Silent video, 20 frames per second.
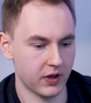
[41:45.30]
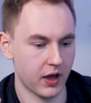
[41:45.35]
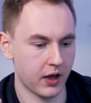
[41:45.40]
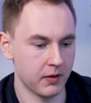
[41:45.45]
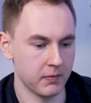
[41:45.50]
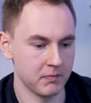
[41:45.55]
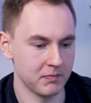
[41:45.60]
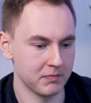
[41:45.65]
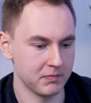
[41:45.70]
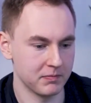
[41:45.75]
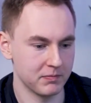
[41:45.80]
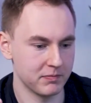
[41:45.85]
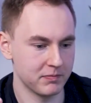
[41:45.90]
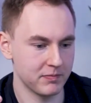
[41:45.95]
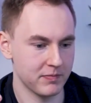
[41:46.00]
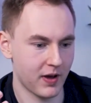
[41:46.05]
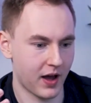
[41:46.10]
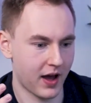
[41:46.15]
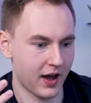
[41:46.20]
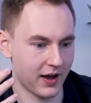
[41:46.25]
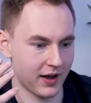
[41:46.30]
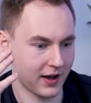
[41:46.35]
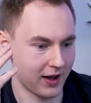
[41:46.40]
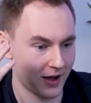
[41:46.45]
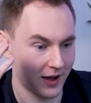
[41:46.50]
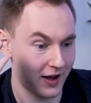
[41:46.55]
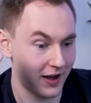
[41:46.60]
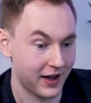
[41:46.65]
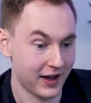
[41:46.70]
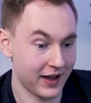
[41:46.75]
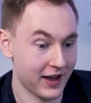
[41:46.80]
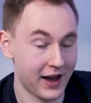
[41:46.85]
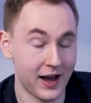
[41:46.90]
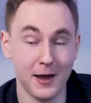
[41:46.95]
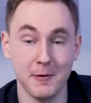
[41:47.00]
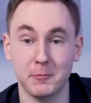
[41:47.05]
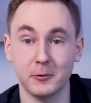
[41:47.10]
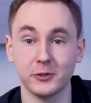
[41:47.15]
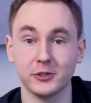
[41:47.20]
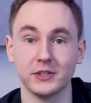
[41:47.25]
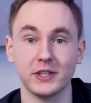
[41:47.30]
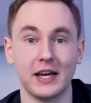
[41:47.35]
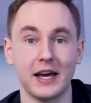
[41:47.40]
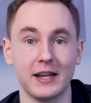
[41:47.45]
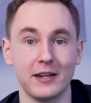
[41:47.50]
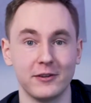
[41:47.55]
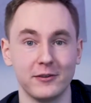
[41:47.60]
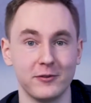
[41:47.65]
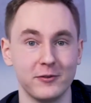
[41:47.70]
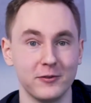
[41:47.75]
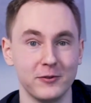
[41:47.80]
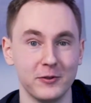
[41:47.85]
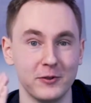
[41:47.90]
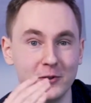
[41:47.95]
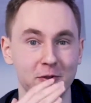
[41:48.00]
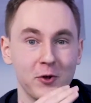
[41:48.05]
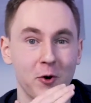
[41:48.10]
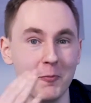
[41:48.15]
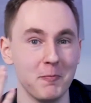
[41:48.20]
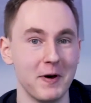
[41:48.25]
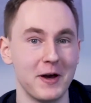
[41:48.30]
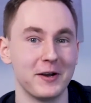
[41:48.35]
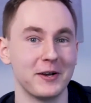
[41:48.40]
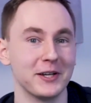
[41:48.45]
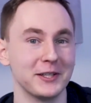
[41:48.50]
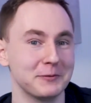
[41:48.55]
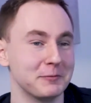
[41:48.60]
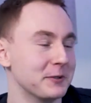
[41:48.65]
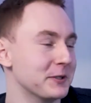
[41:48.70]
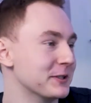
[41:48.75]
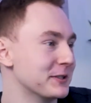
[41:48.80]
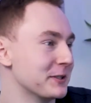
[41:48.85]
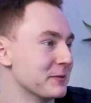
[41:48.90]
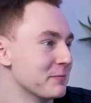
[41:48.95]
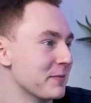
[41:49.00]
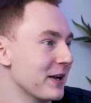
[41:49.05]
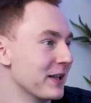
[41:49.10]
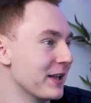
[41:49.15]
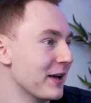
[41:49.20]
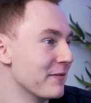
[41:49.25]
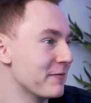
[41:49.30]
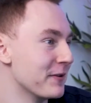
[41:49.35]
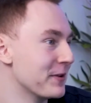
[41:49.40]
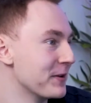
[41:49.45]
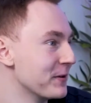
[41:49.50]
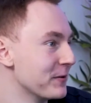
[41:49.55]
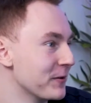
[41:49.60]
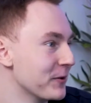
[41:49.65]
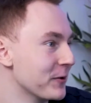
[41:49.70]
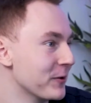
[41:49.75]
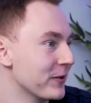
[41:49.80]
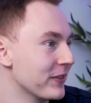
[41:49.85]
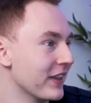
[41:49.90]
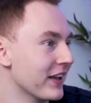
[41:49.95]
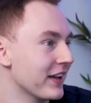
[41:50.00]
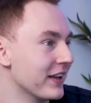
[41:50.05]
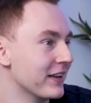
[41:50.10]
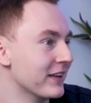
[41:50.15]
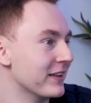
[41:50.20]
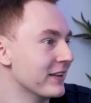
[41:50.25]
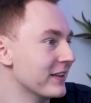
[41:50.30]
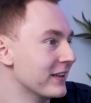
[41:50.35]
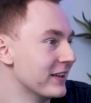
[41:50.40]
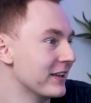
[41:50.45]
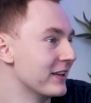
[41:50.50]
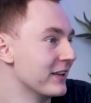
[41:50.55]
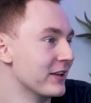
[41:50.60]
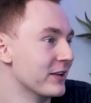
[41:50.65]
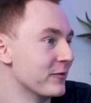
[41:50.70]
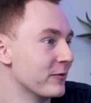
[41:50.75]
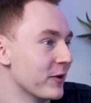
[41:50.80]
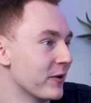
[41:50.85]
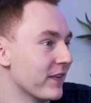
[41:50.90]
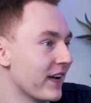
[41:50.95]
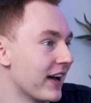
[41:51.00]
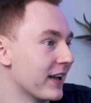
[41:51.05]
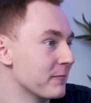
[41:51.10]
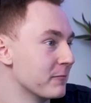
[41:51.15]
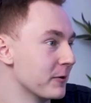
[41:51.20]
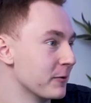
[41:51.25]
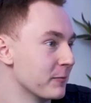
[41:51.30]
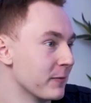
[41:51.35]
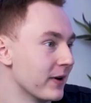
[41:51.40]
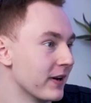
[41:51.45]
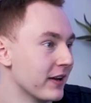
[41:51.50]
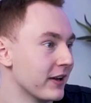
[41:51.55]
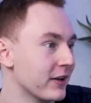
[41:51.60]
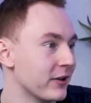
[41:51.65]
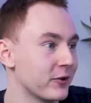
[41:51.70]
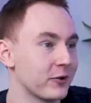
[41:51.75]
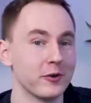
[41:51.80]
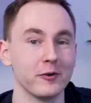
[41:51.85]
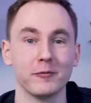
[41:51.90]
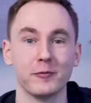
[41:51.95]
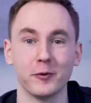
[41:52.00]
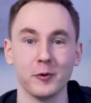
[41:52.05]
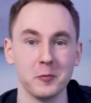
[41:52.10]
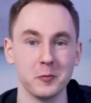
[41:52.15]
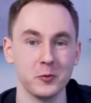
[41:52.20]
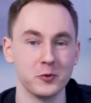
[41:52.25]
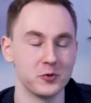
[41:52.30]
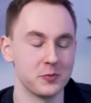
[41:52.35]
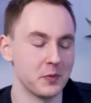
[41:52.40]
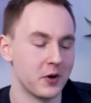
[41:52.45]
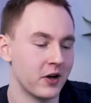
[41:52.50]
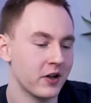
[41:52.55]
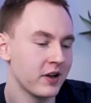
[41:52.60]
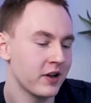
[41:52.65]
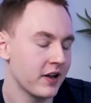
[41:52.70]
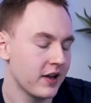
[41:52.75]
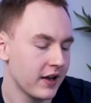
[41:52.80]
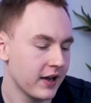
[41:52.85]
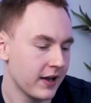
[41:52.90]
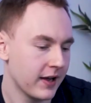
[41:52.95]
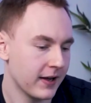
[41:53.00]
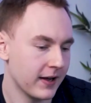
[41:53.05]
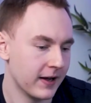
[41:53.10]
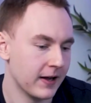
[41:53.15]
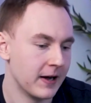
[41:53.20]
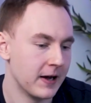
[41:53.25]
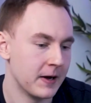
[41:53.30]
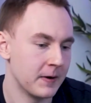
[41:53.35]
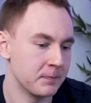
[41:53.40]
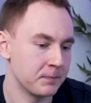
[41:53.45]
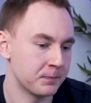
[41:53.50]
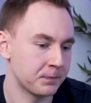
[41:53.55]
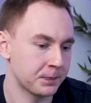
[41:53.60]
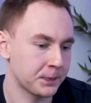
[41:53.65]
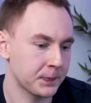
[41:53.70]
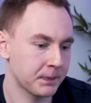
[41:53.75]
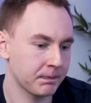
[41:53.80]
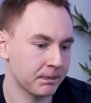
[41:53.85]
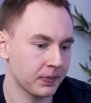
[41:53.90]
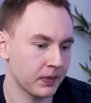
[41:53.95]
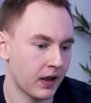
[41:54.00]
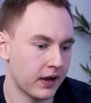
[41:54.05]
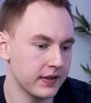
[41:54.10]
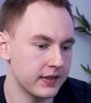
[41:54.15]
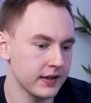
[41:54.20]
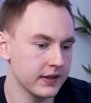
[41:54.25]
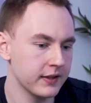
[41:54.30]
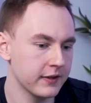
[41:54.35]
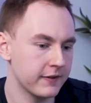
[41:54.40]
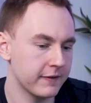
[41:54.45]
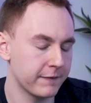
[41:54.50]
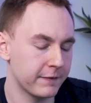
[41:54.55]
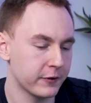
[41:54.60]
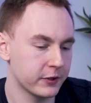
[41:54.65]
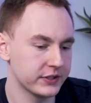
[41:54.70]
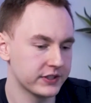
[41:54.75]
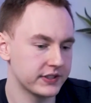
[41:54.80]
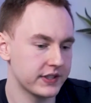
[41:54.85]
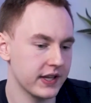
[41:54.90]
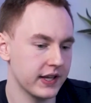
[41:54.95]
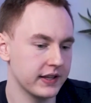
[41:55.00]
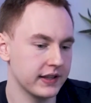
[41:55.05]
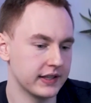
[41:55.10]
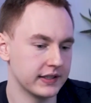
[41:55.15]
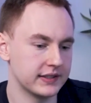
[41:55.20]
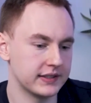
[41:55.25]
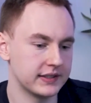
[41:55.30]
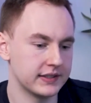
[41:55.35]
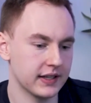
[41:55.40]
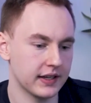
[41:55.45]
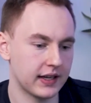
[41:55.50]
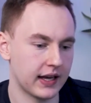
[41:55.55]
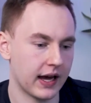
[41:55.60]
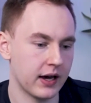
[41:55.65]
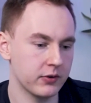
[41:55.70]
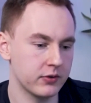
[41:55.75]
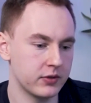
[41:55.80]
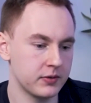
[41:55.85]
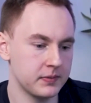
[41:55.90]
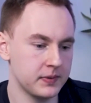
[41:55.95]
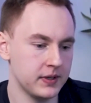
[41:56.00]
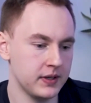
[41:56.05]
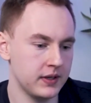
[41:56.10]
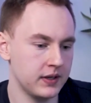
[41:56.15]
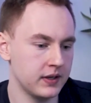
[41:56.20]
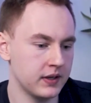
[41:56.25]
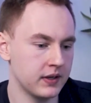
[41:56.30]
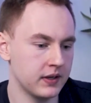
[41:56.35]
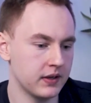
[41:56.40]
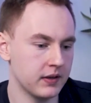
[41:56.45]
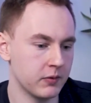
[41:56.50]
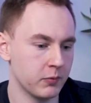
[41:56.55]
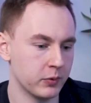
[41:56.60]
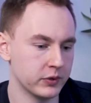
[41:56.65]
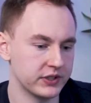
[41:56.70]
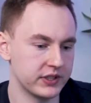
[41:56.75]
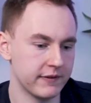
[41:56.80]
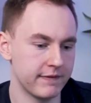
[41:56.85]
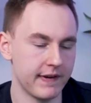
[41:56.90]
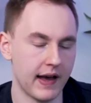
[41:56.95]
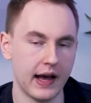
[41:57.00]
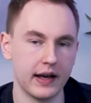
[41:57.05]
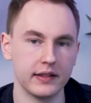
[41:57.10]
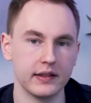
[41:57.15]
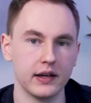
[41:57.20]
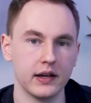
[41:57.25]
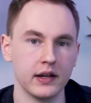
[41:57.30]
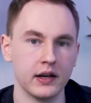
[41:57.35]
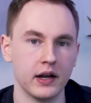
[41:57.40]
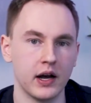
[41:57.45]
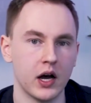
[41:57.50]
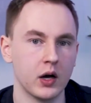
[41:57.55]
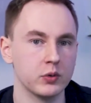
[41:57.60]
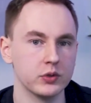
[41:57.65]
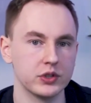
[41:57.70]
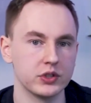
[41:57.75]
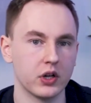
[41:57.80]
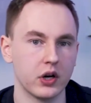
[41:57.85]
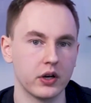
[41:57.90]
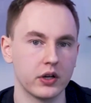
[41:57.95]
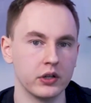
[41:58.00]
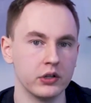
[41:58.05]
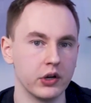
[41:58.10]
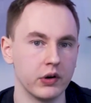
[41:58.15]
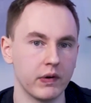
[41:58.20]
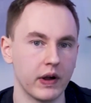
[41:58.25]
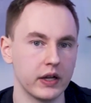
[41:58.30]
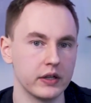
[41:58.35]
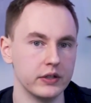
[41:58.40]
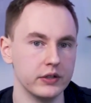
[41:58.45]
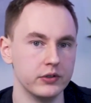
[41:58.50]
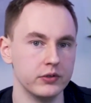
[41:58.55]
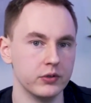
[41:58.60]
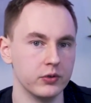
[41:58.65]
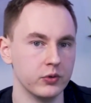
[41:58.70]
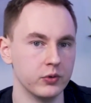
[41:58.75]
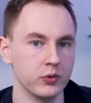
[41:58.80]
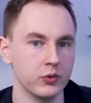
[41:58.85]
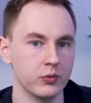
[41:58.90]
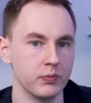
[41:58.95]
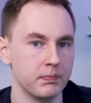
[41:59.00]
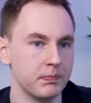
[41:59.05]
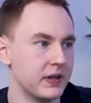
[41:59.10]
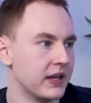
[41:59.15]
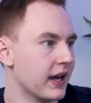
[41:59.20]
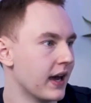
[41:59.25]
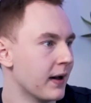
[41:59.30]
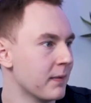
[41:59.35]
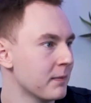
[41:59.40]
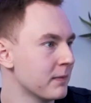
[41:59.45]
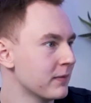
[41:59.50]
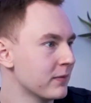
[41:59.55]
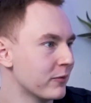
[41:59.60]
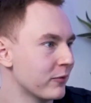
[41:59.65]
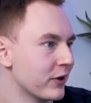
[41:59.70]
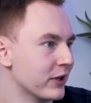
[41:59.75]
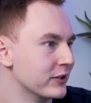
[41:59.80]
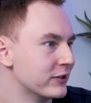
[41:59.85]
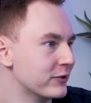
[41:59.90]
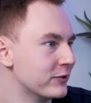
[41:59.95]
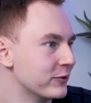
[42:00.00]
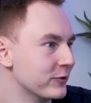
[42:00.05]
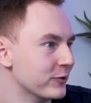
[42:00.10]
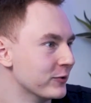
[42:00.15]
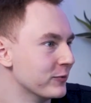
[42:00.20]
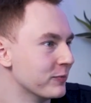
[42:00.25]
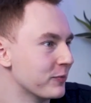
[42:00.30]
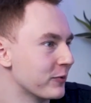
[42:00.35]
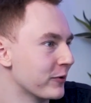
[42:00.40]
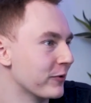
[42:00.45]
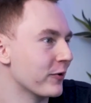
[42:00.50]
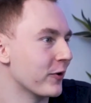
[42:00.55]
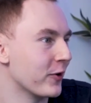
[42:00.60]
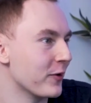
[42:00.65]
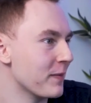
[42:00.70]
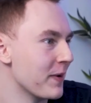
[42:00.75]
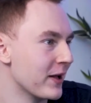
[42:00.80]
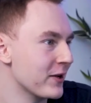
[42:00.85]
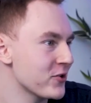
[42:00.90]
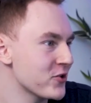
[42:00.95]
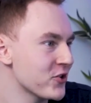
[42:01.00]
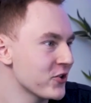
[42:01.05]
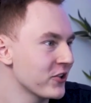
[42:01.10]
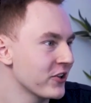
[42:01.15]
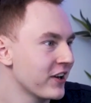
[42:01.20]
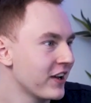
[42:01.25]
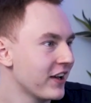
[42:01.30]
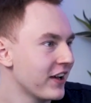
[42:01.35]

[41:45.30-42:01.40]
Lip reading: I personally had no better experience in my life interviewing than the interview I had with my current firm, Outremont. I think that the first thing that stuck out to me was the fact that I was talking directly to PM, right, to portfolio manager.